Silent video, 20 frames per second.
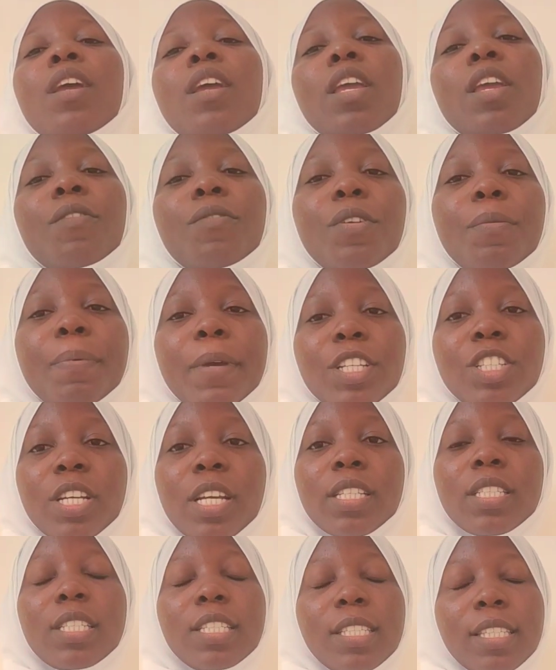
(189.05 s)
If the
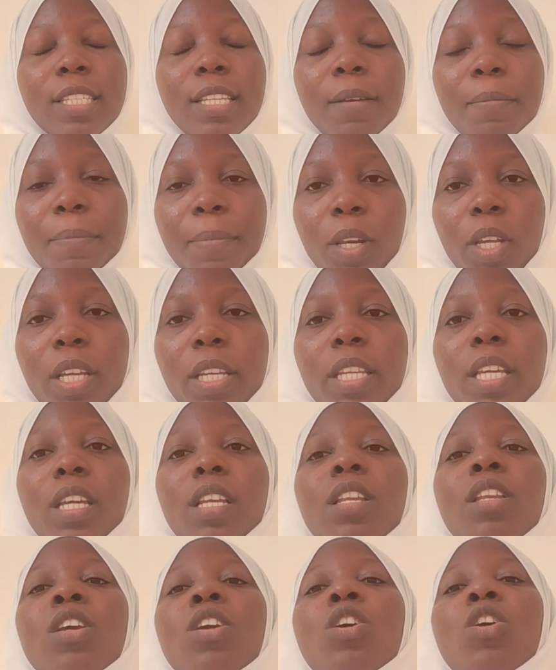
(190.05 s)
patient is still
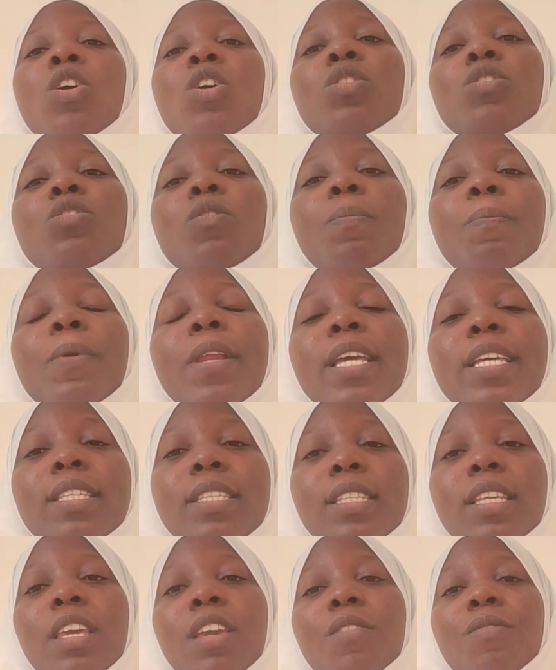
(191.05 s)
bleeding, you
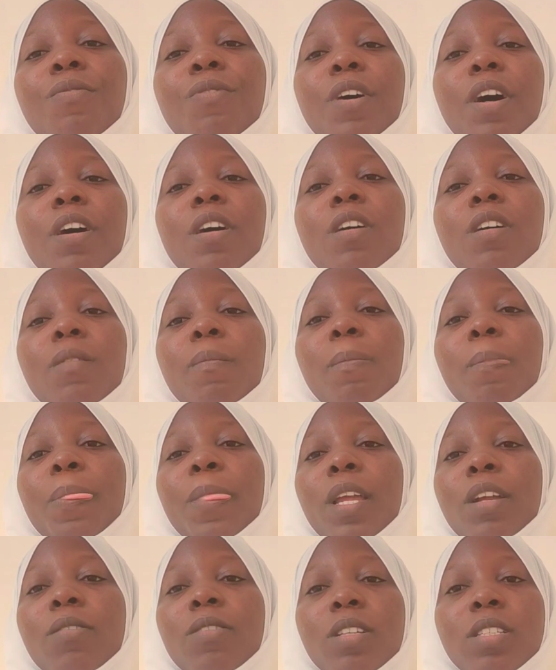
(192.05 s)
please give
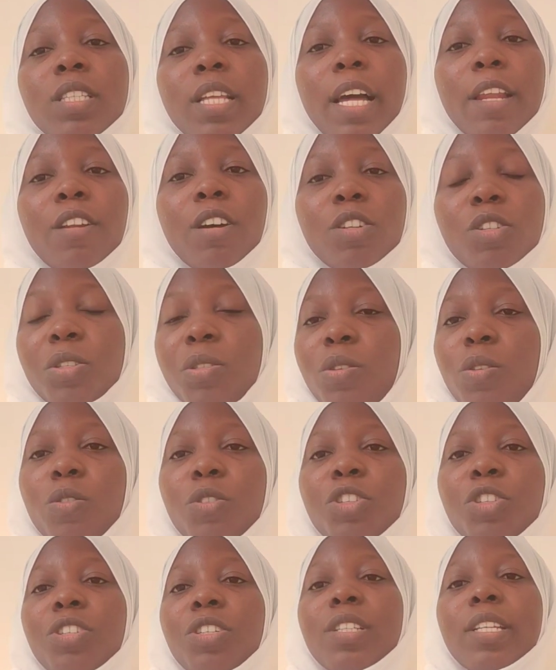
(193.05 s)
crystalloid
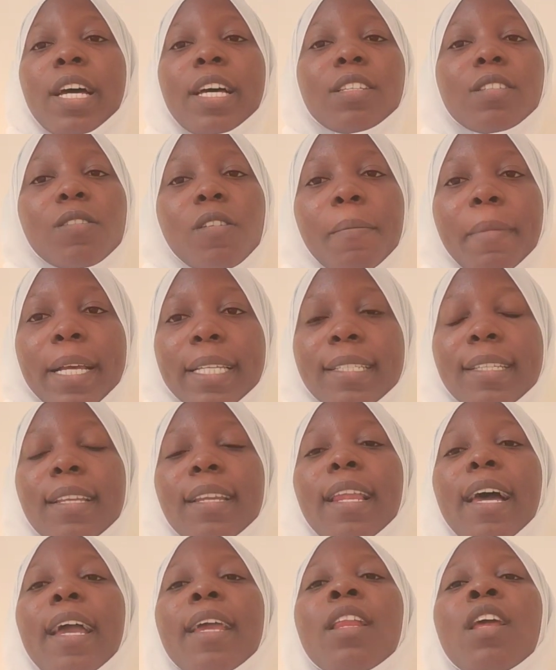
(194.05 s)
solution, that's normal
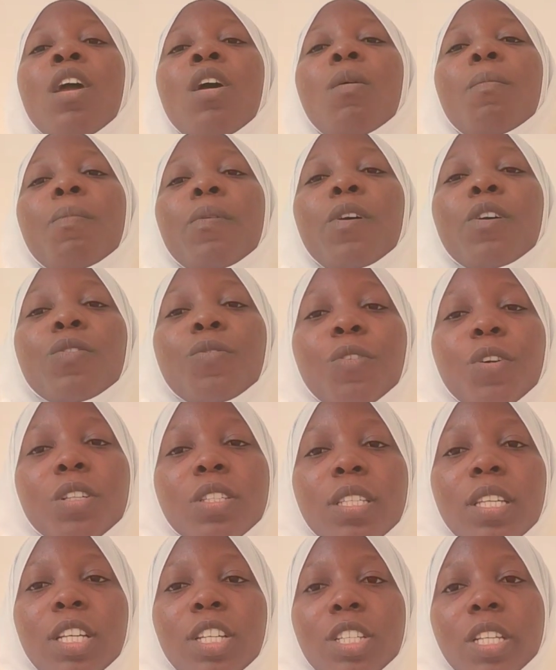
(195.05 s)
saline, plus
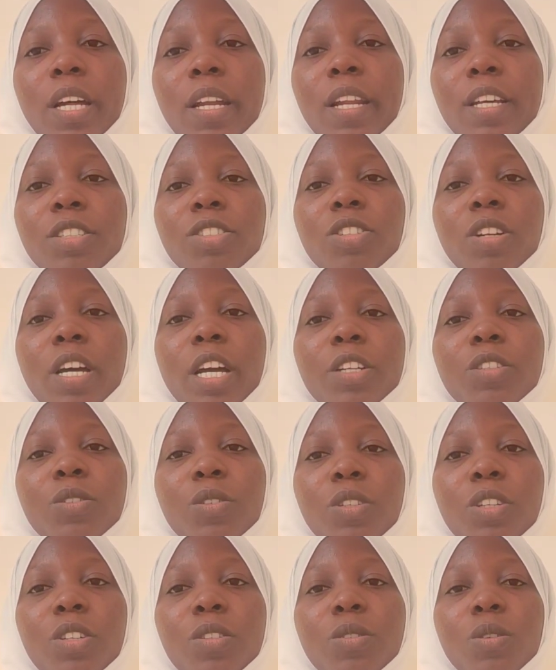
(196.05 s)
40 international
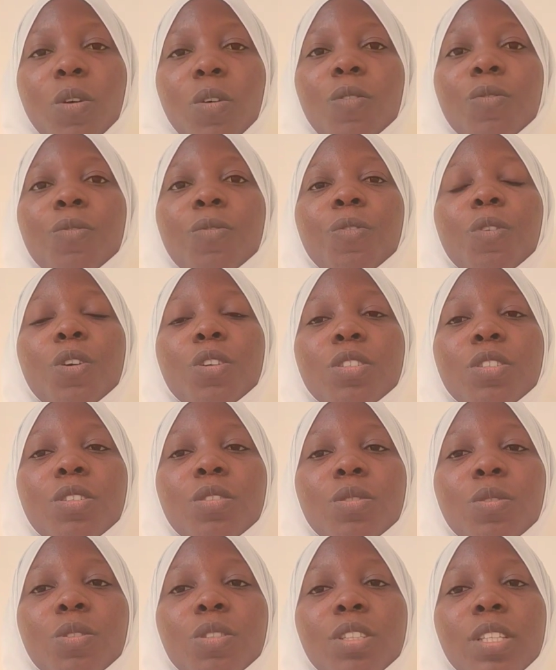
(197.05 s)
units of
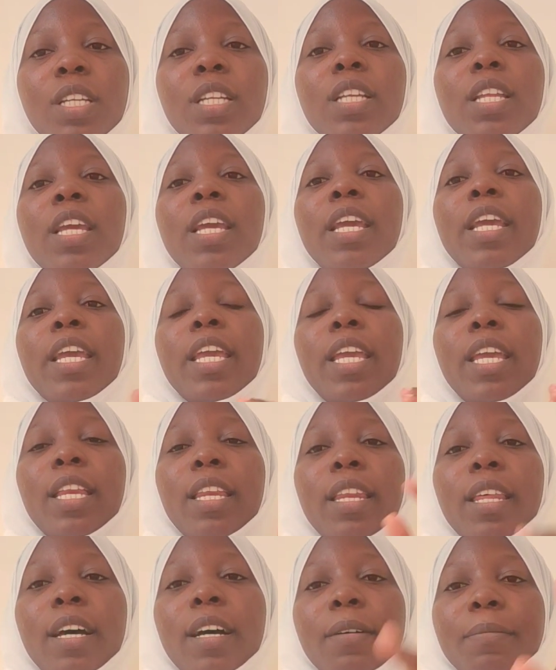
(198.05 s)
oxytocin
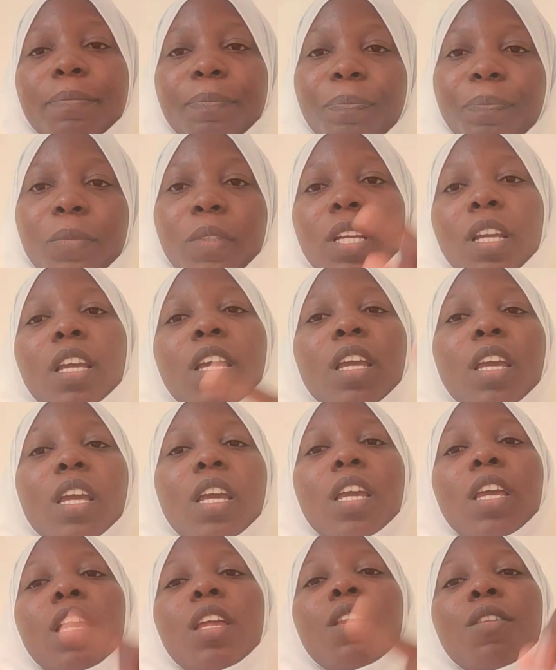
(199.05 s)
in
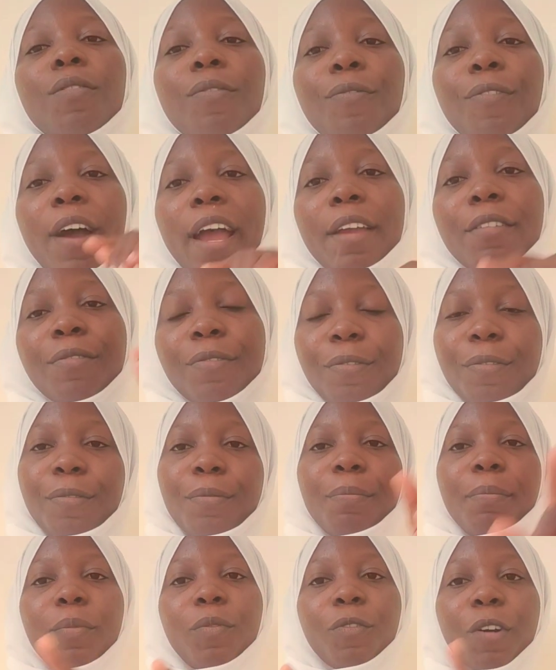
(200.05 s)

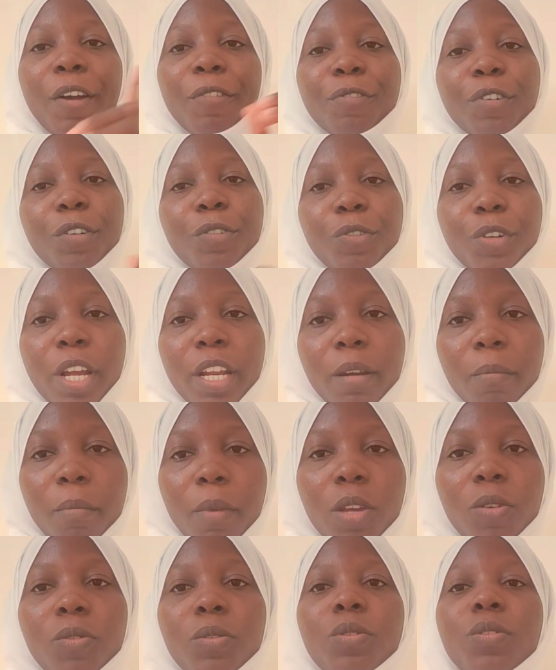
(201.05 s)
500
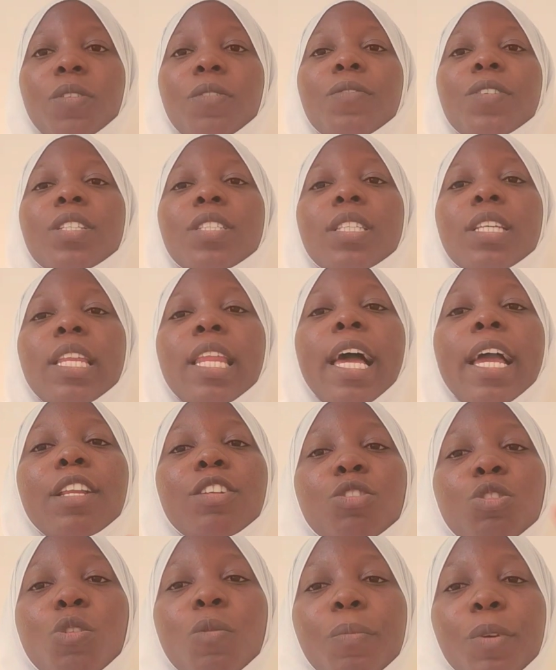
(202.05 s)
mils of the
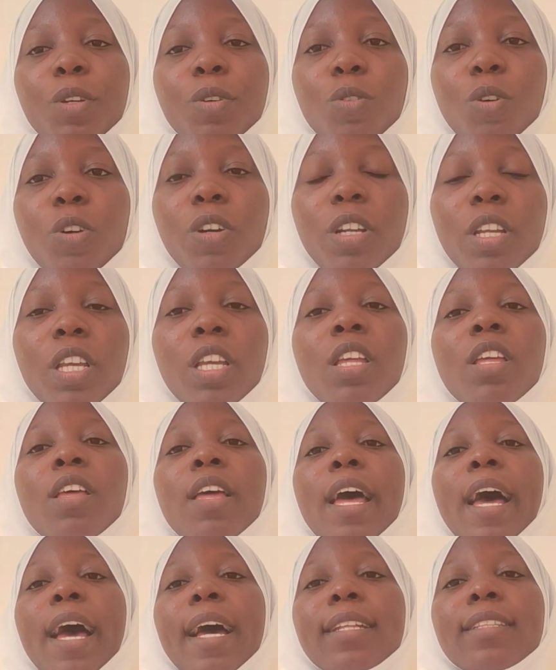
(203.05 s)
saline to be going
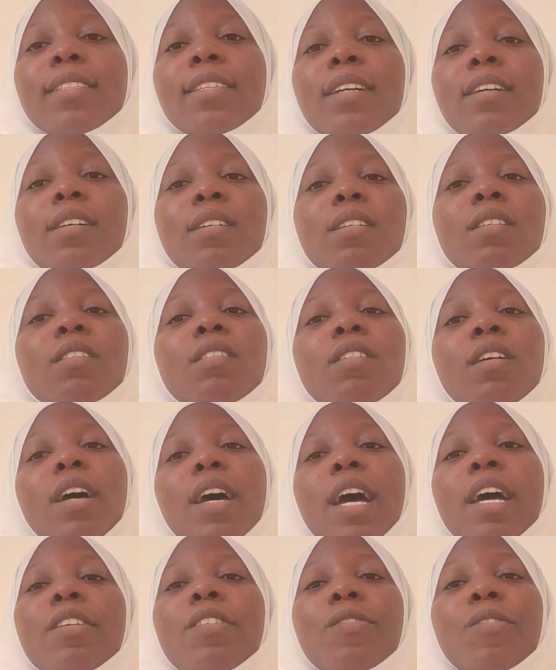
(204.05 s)
at
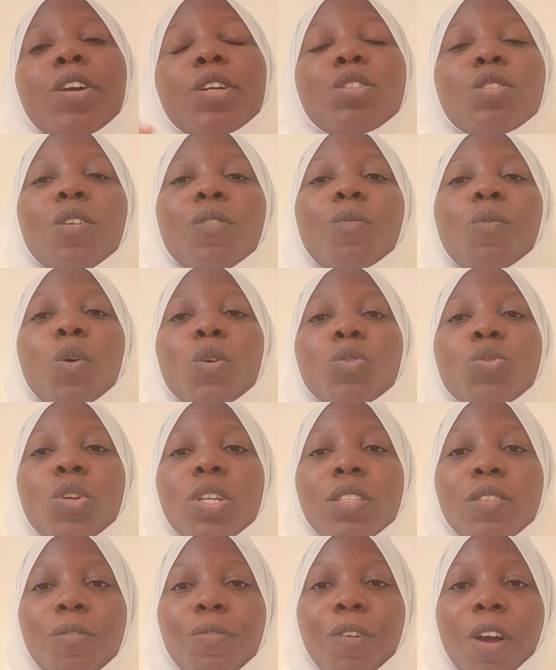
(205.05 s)
the rate of
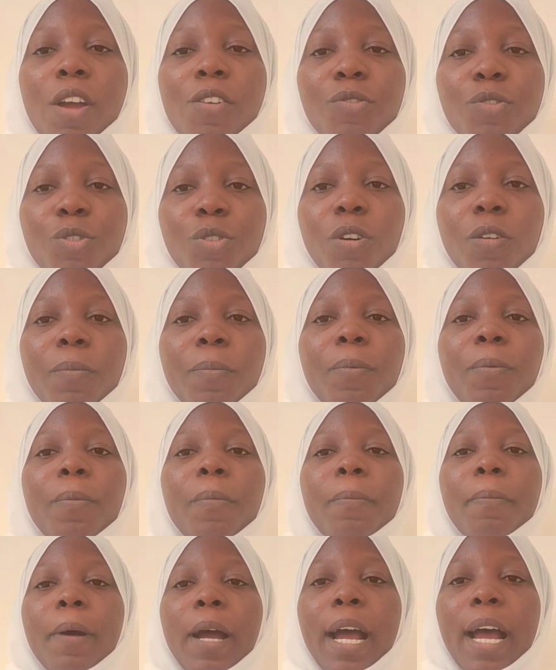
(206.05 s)
125 drop
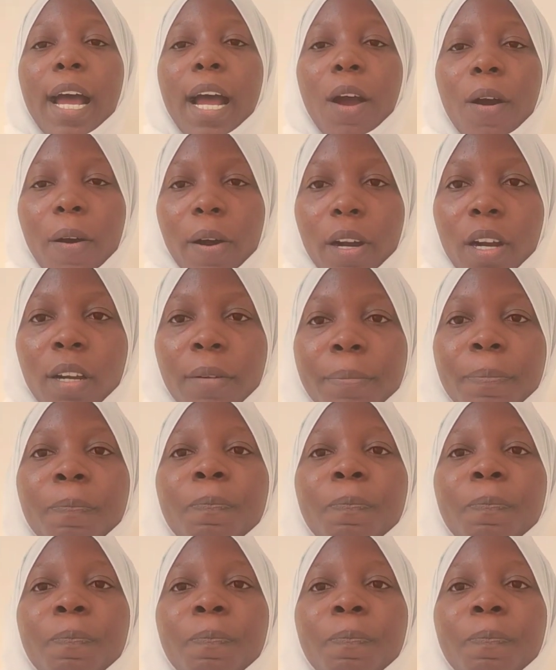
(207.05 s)
per hour.